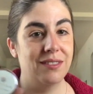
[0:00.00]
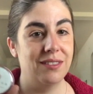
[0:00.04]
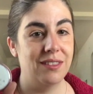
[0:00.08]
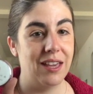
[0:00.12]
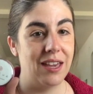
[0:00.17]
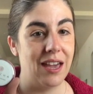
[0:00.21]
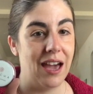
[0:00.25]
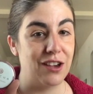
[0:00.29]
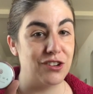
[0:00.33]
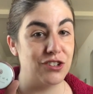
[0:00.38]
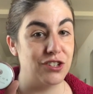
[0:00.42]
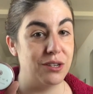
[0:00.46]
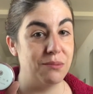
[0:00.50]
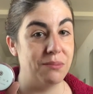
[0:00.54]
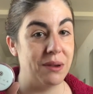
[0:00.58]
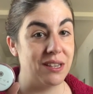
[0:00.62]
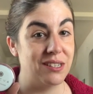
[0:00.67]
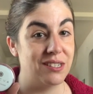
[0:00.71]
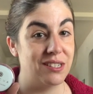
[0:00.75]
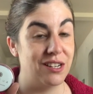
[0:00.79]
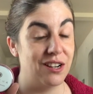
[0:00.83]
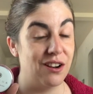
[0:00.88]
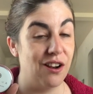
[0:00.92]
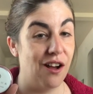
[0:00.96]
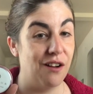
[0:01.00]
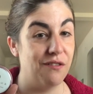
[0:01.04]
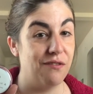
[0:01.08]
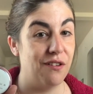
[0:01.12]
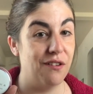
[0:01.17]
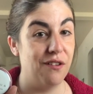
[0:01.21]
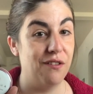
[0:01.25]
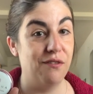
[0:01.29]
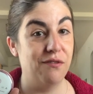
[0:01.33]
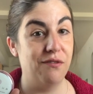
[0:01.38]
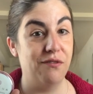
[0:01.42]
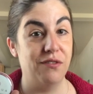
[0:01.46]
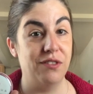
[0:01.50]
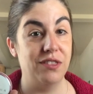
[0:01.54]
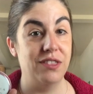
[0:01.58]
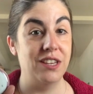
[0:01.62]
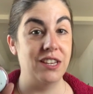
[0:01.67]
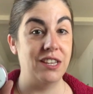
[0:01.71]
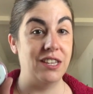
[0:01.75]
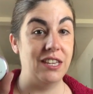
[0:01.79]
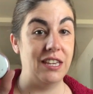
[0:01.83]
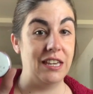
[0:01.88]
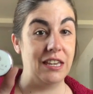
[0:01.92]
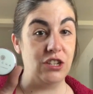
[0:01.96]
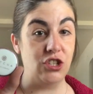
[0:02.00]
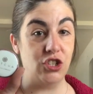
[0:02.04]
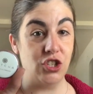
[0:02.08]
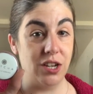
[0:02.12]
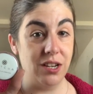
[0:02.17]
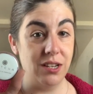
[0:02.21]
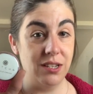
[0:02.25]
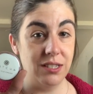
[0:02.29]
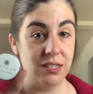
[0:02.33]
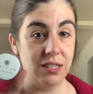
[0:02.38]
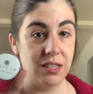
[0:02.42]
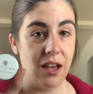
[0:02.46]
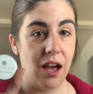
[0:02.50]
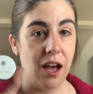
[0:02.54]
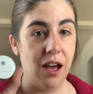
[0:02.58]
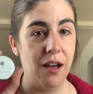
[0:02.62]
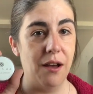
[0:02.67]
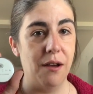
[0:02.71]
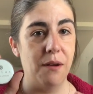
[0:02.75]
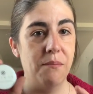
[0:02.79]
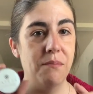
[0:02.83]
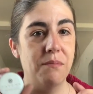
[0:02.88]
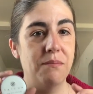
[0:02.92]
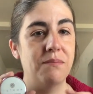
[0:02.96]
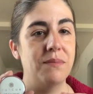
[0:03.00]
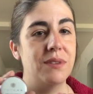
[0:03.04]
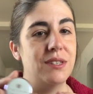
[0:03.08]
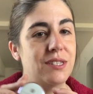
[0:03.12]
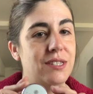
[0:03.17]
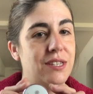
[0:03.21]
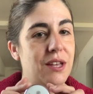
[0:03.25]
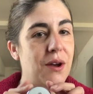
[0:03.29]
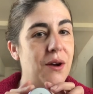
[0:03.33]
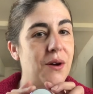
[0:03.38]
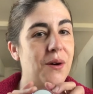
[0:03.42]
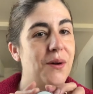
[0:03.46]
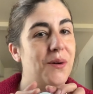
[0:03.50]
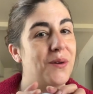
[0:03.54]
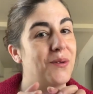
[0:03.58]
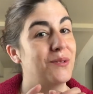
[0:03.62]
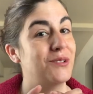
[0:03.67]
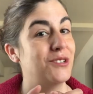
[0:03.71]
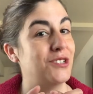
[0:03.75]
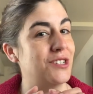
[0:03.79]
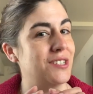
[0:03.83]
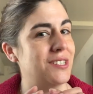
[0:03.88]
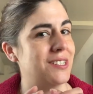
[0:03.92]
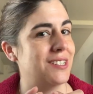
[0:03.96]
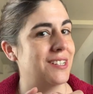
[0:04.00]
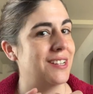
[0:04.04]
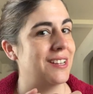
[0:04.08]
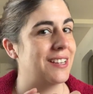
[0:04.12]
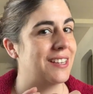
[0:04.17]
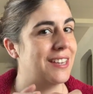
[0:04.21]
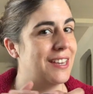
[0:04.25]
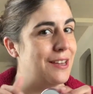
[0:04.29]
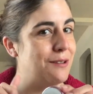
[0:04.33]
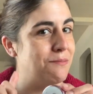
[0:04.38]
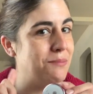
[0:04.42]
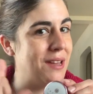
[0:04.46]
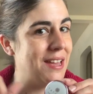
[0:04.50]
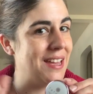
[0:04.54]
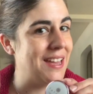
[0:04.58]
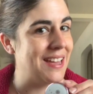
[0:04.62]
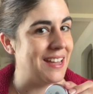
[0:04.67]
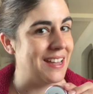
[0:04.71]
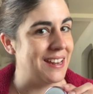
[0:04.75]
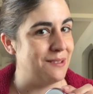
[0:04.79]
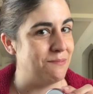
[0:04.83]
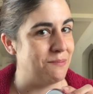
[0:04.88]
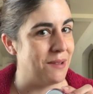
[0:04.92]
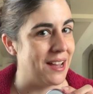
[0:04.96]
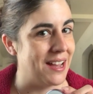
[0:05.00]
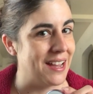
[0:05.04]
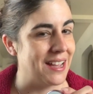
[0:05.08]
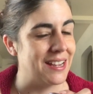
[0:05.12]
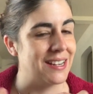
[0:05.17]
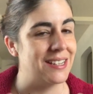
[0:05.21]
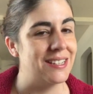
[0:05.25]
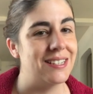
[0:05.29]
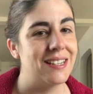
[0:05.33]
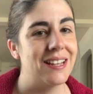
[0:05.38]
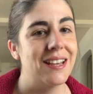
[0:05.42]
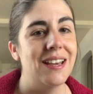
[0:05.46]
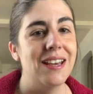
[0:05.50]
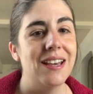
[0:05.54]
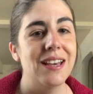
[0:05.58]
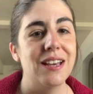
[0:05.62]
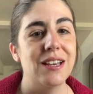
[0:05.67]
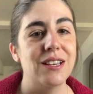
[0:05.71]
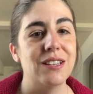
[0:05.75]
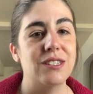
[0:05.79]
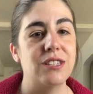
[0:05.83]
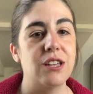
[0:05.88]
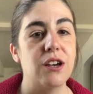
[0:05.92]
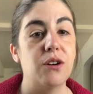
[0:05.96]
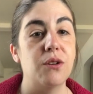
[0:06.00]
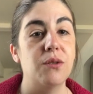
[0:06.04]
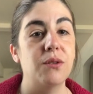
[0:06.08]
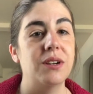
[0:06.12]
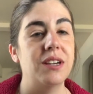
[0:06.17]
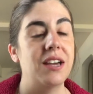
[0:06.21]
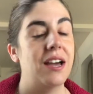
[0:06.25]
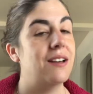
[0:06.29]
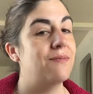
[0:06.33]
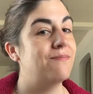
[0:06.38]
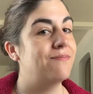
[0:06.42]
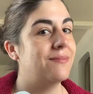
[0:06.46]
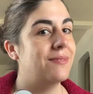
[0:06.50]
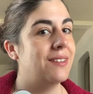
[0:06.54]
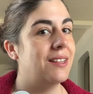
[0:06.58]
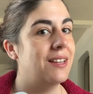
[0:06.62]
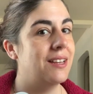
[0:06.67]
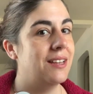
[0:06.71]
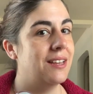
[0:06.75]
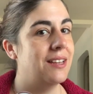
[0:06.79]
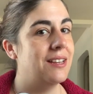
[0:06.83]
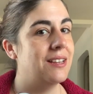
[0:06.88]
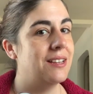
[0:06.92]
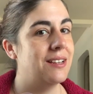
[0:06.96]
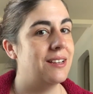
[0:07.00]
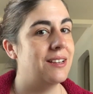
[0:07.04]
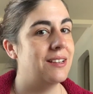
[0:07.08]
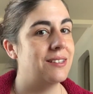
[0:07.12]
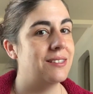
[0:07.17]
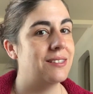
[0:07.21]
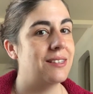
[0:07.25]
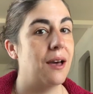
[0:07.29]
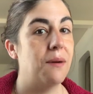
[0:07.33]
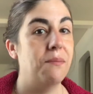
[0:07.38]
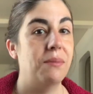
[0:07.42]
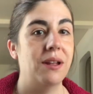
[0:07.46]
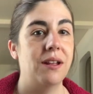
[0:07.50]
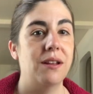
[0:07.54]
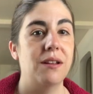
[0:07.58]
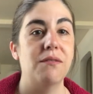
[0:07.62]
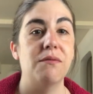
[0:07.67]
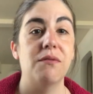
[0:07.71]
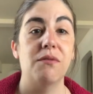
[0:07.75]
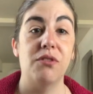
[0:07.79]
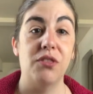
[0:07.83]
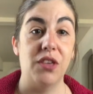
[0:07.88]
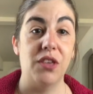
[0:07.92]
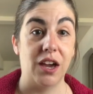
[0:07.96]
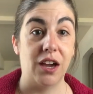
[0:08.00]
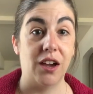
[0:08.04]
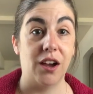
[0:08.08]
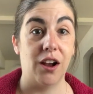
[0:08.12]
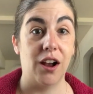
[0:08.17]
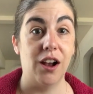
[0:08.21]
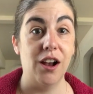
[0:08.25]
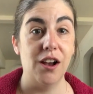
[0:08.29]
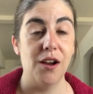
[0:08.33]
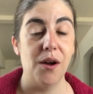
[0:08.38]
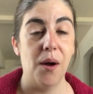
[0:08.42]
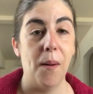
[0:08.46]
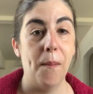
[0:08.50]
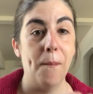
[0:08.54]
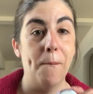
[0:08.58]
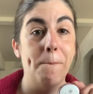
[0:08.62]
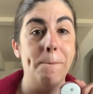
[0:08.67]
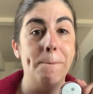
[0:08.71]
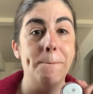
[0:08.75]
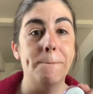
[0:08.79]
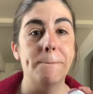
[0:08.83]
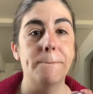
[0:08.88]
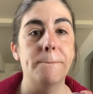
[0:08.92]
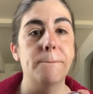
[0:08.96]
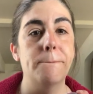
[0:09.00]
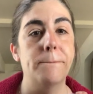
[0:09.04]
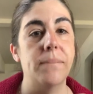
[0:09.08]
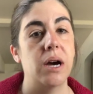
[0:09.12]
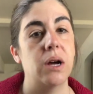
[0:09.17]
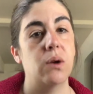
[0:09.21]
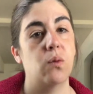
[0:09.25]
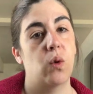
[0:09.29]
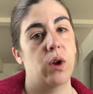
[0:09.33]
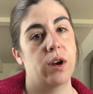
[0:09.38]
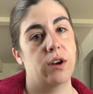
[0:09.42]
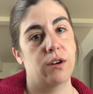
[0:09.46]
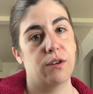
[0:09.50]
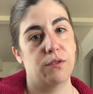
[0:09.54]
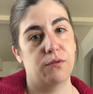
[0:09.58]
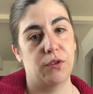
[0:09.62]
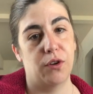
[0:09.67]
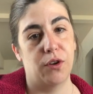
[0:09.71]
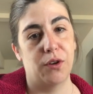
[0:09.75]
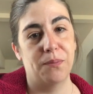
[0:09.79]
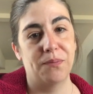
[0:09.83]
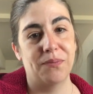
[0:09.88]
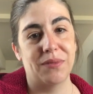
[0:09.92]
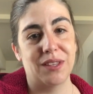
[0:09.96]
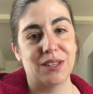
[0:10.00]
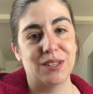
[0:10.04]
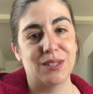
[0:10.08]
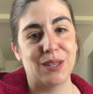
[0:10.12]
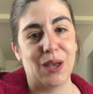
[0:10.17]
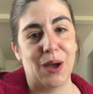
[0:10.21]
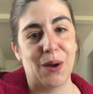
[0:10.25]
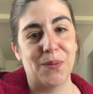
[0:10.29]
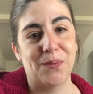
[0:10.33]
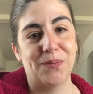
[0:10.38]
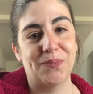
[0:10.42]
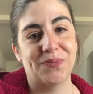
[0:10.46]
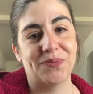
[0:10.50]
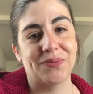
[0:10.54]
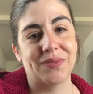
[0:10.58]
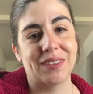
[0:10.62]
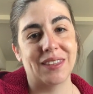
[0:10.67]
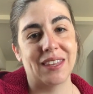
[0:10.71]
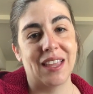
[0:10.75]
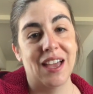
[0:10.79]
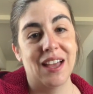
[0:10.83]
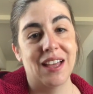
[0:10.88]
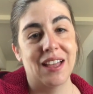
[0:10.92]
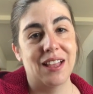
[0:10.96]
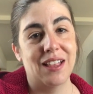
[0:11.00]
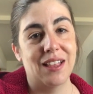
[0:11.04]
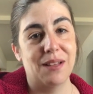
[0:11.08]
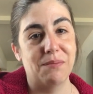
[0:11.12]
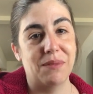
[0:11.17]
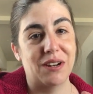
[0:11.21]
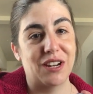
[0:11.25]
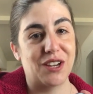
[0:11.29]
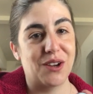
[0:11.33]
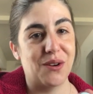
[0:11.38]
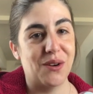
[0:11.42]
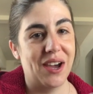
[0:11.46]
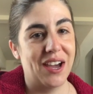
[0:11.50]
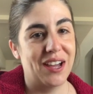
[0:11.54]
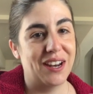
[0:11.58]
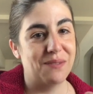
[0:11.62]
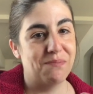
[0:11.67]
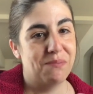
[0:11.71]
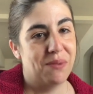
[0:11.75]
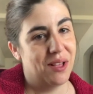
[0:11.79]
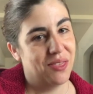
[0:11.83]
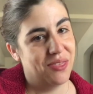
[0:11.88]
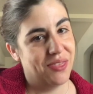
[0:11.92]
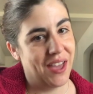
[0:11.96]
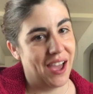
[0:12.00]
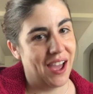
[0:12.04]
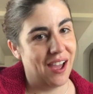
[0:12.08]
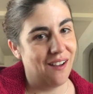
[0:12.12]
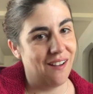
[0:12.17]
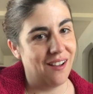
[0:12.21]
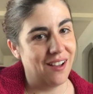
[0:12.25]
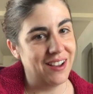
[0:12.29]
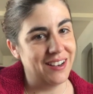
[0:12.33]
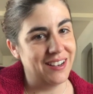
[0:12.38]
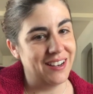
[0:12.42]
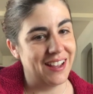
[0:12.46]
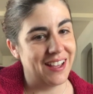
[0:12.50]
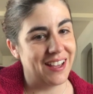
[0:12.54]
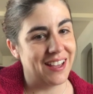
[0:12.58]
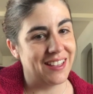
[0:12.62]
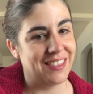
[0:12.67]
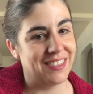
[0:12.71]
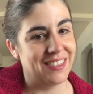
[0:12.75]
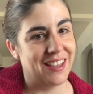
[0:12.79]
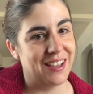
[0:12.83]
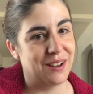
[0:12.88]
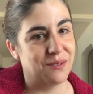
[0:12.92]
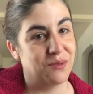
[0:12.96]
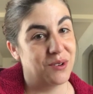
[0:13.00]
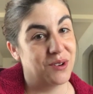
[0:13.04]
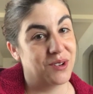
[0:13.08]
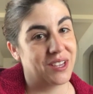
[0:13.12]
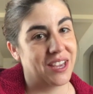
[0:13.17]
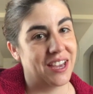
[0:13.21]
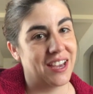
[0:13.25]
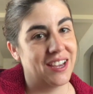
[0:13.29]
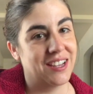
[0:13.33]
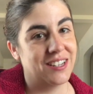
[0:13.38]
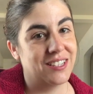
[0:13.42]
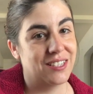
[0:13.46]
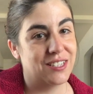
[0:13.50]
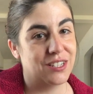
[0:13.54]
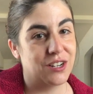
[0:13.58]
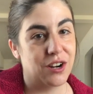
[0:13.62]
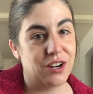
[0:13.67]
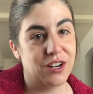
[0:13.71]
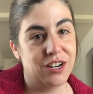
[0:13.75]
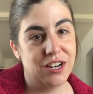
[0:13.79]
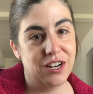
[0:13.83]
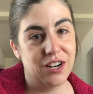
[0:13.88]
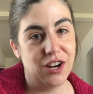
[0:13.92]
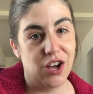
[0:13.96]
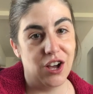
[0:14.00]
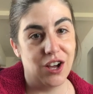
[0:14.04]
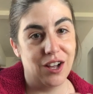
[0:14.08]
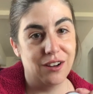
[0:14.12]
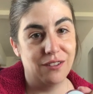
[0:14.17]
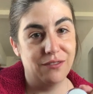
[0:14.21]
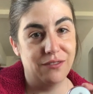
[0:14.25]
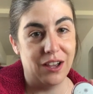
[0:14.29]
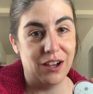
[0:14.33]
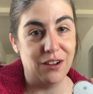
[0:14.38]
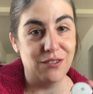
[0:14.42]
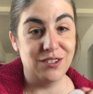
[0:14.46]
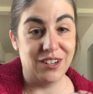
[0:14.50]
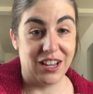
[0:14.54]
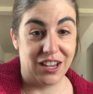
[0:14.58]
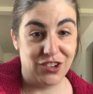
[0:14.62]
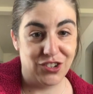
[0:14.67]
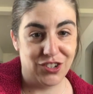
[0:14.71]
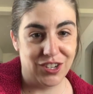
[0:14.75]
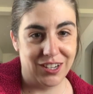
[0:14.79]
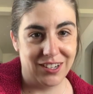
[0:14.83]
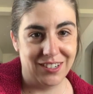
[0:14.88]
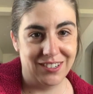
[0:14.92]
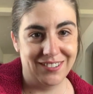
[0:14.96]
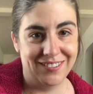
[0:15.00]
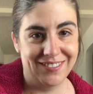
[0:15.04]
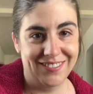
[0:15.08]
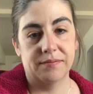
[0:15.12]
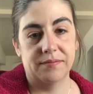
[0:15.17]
They actually based it off of the geishas. So just to keep in mind. So yeah, it is a bit thicker, but wonderful. So I'm gonna go ahead and put that on and then we'll get started on foundation.